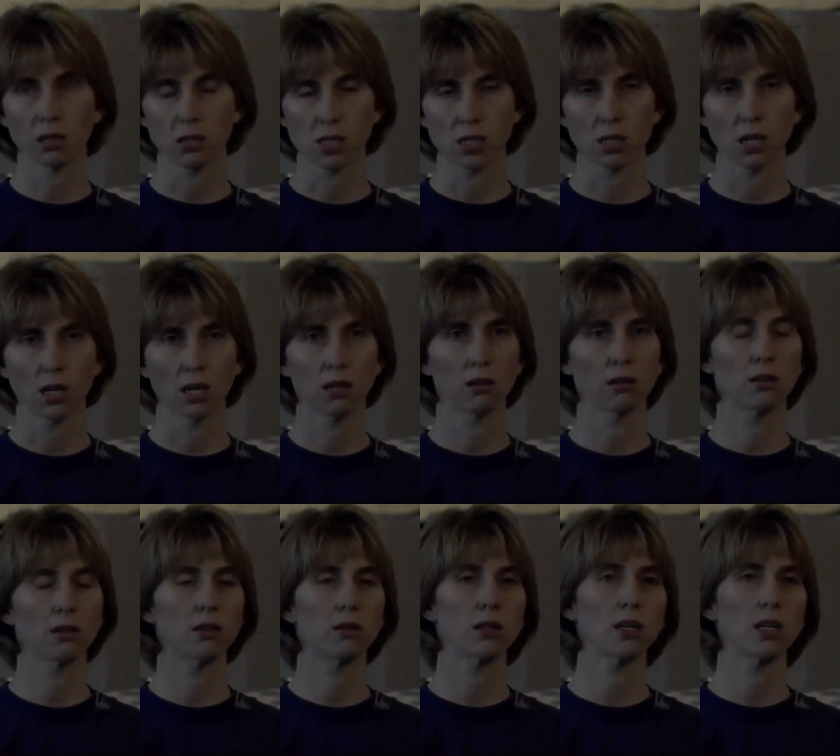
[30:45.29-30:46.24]
and,
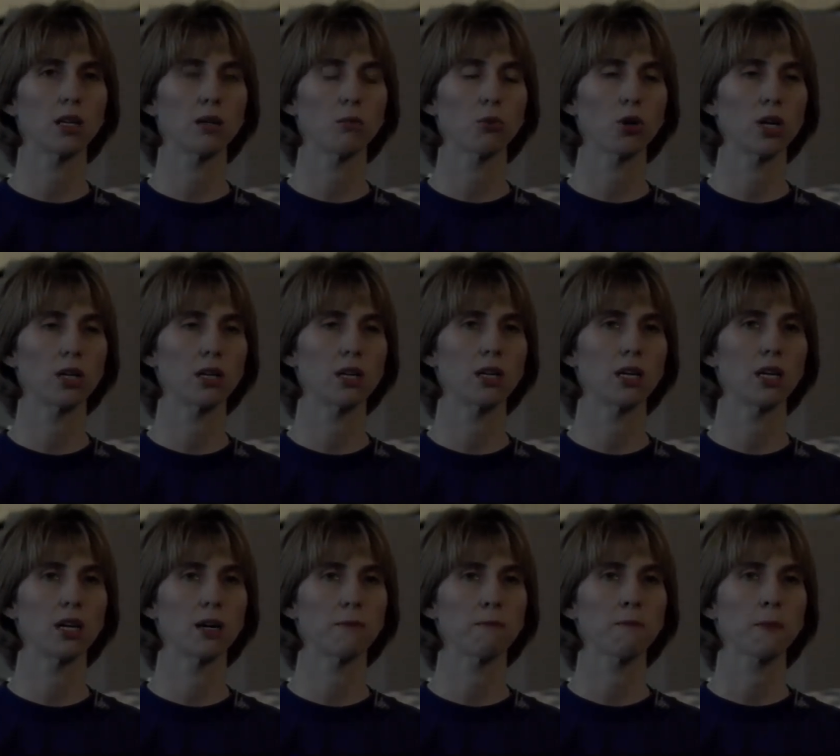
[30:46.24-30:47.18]
and getting pregnant
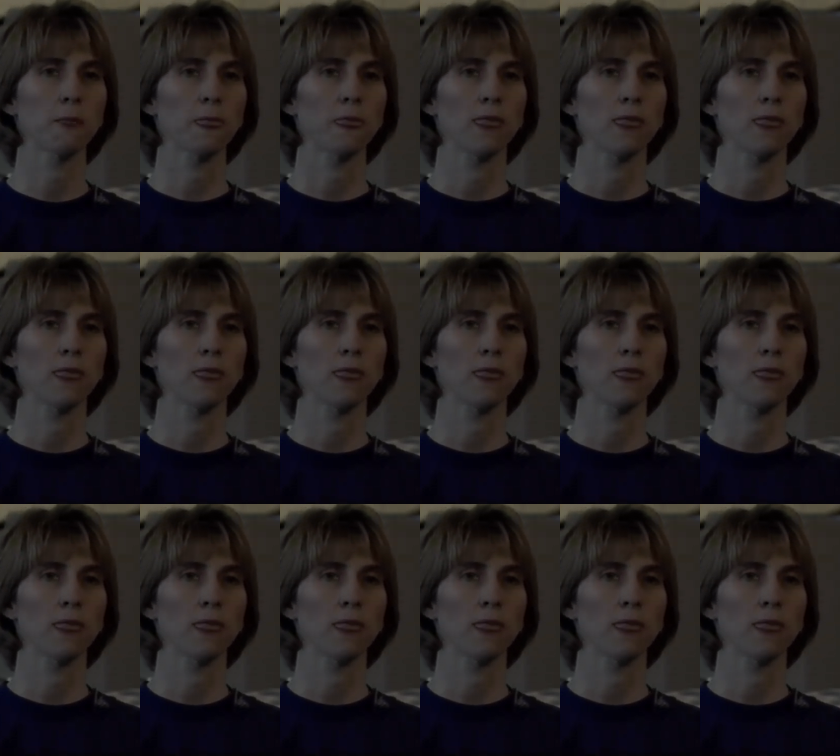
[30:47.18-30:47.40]
again.